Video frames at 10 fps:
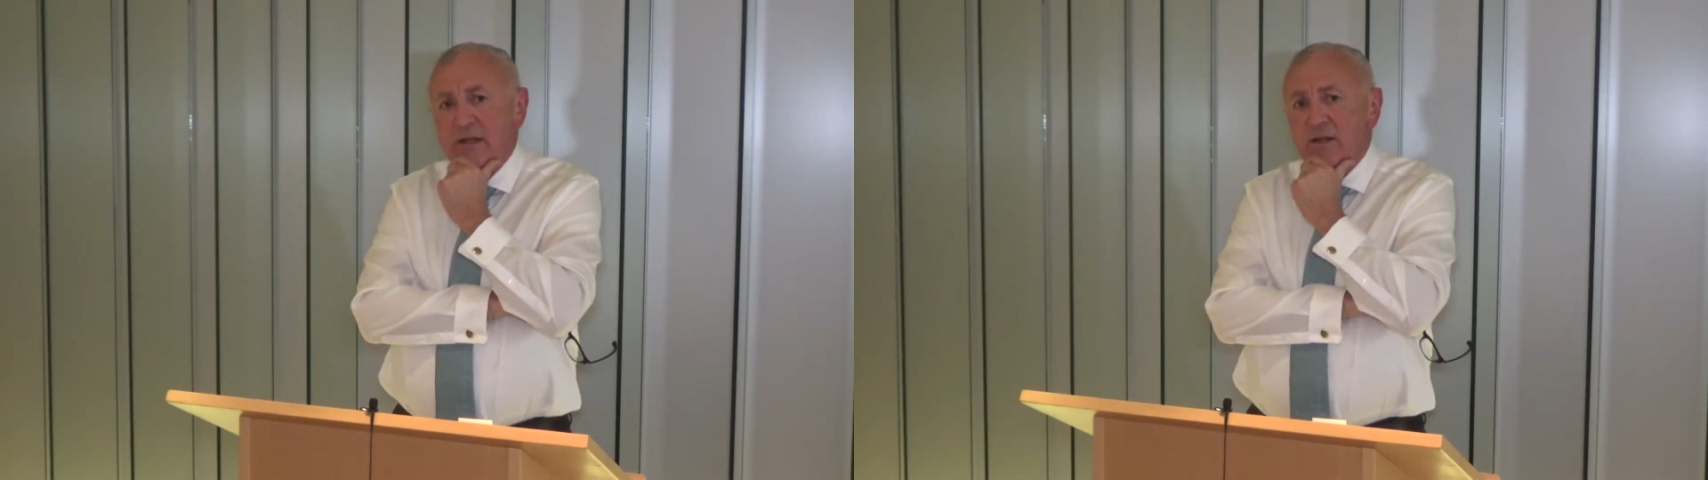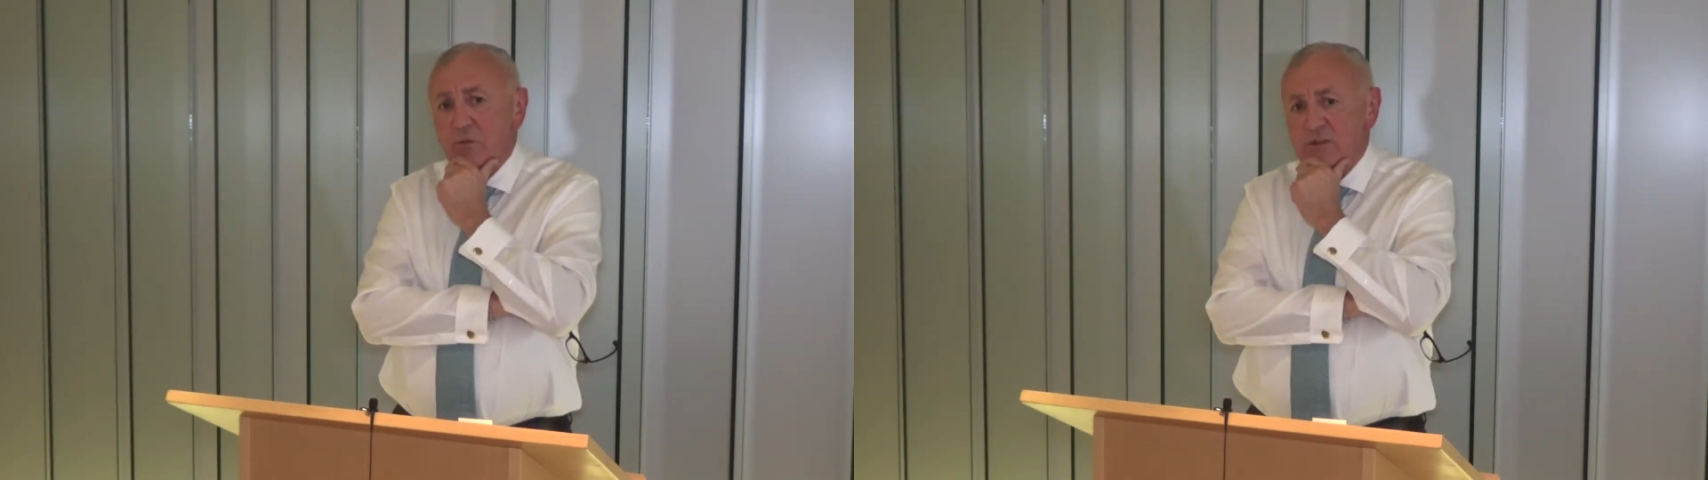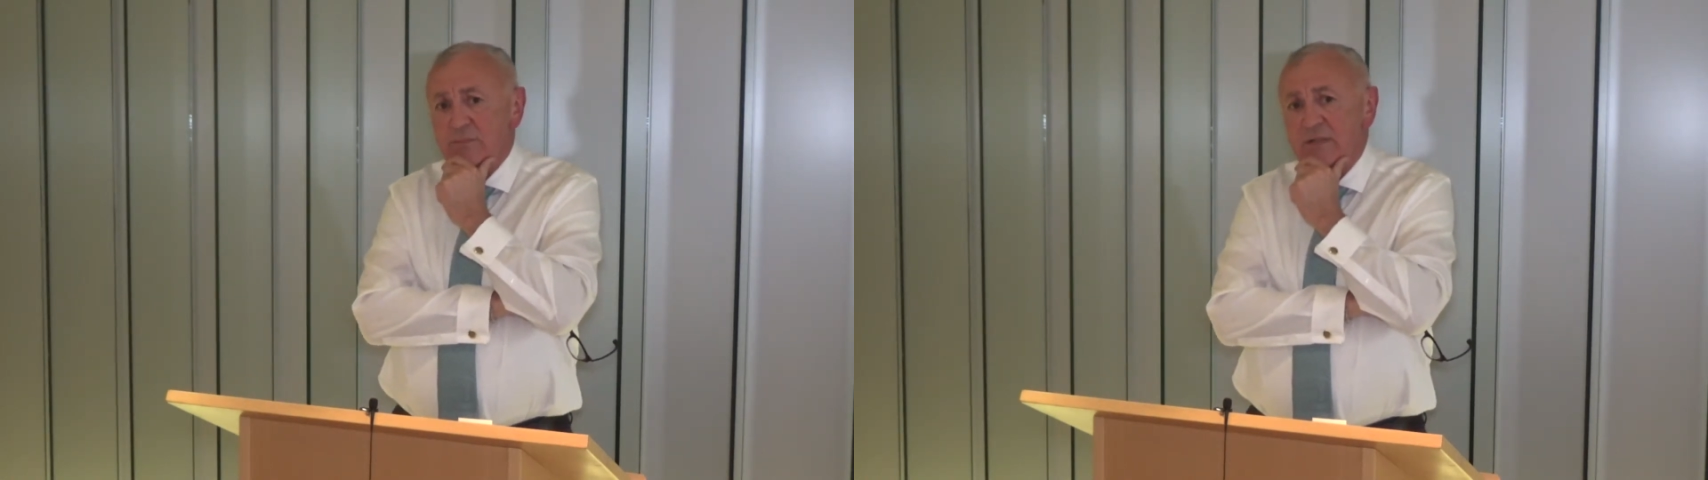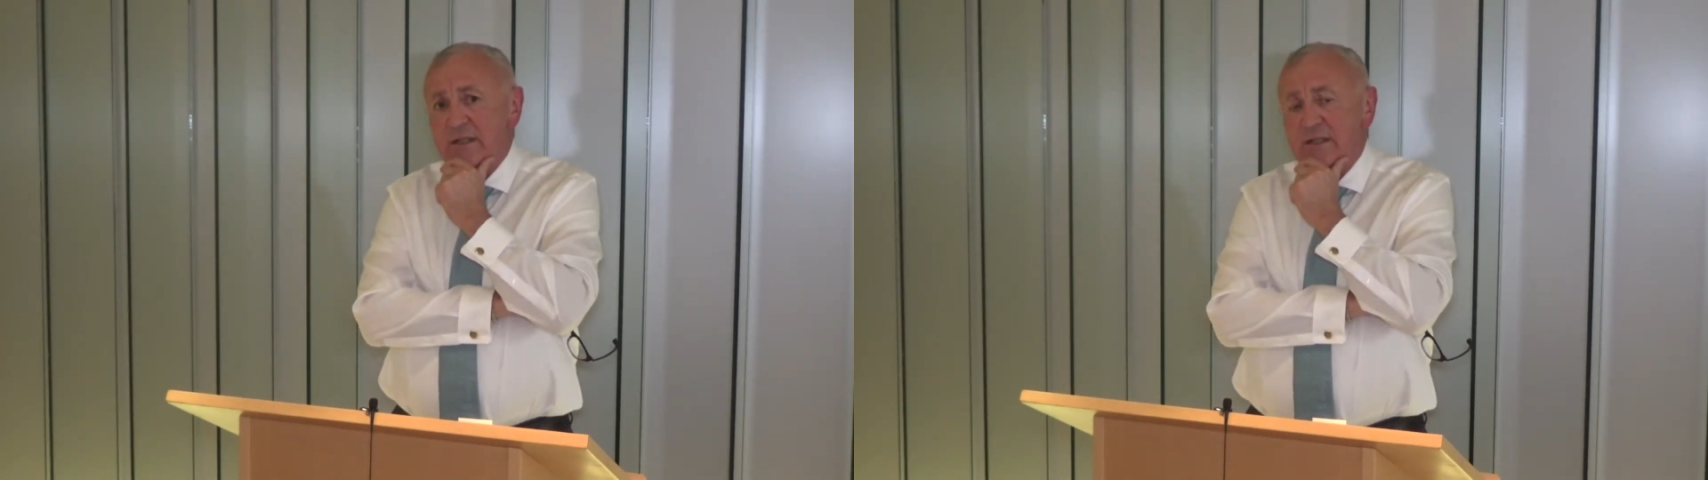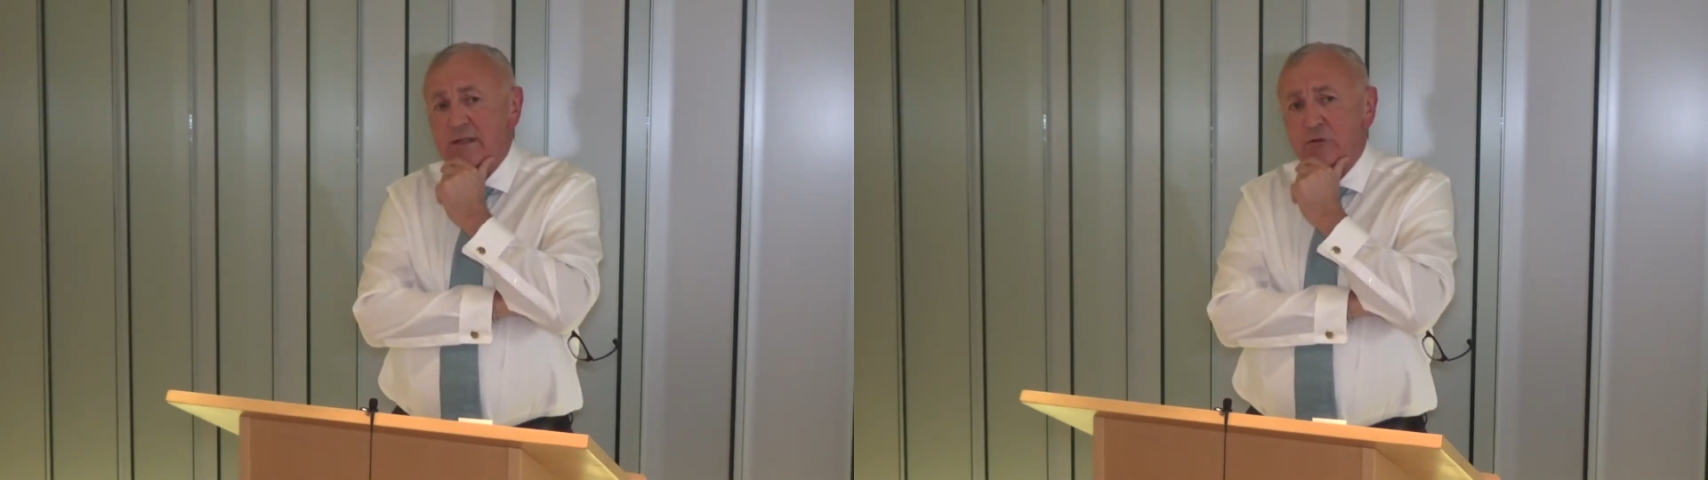there was a
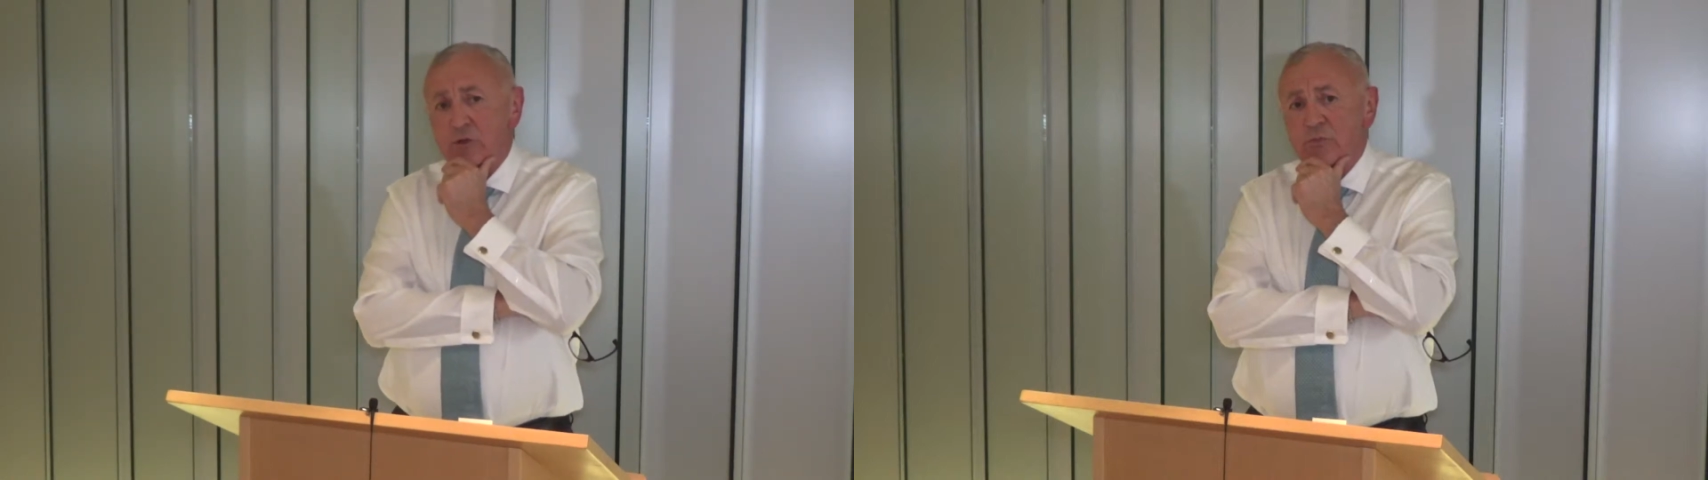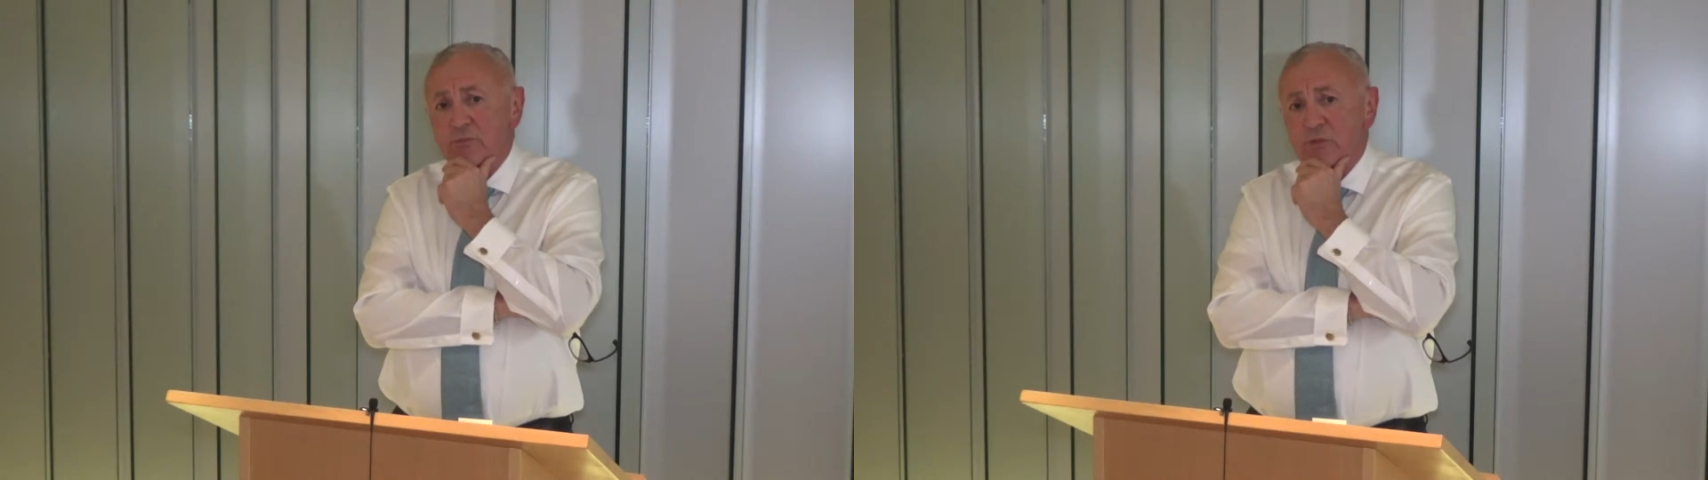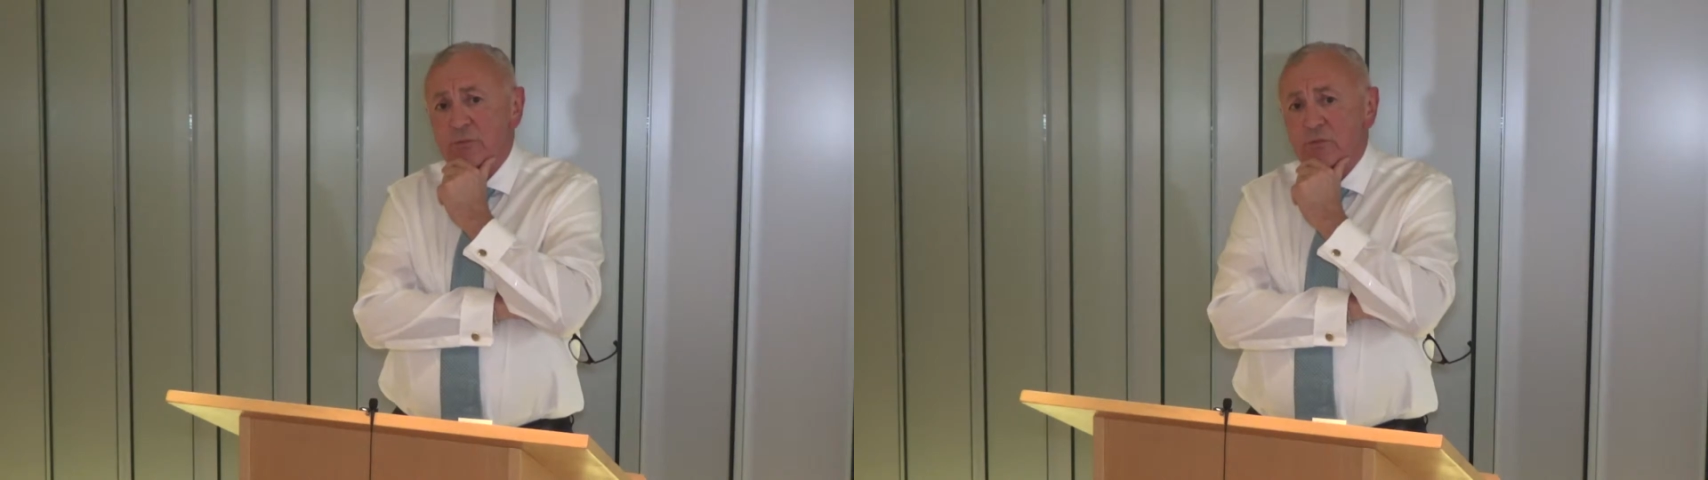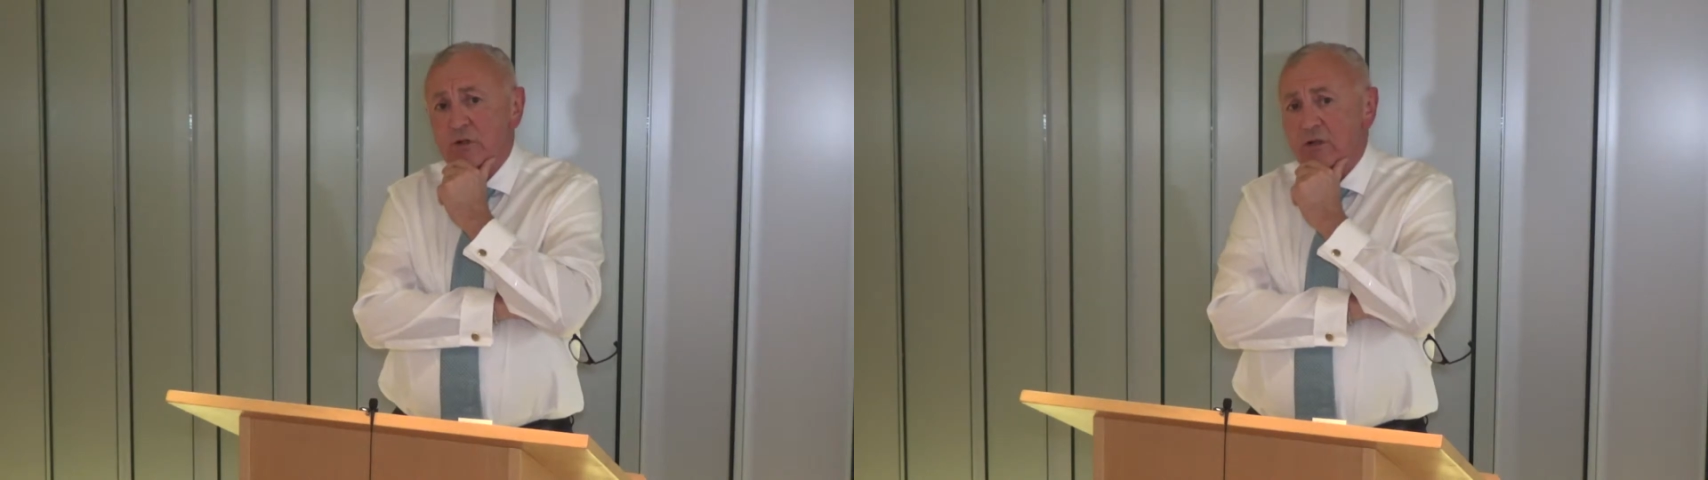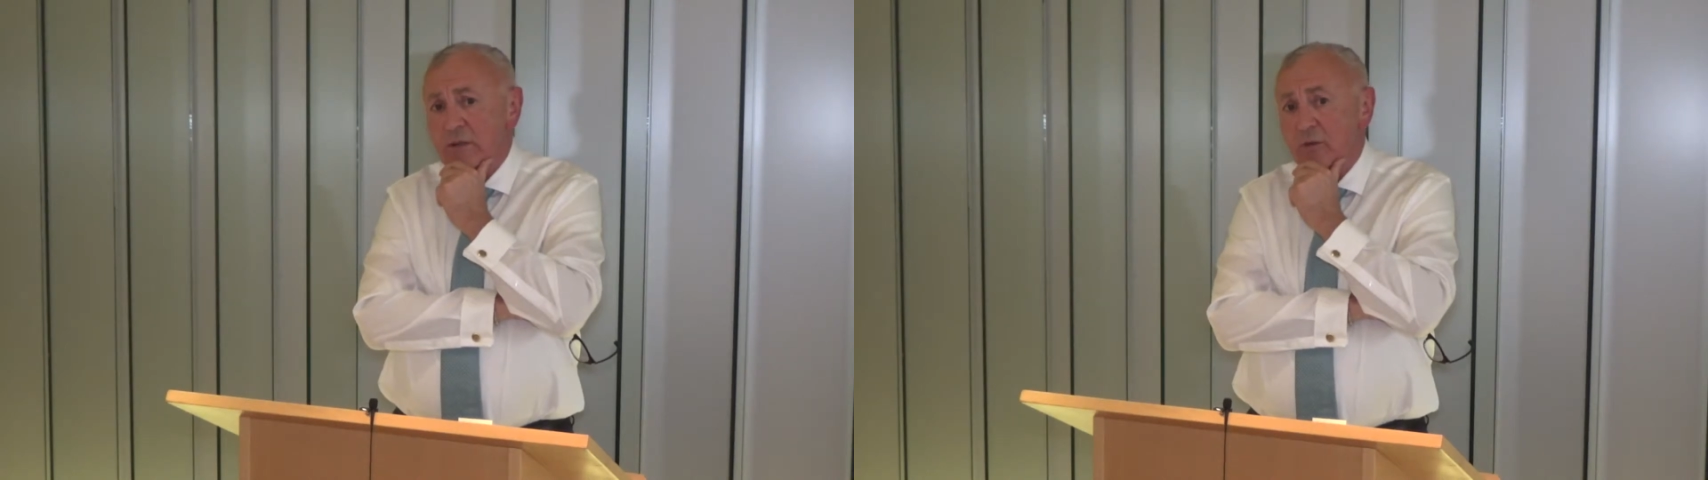big group of people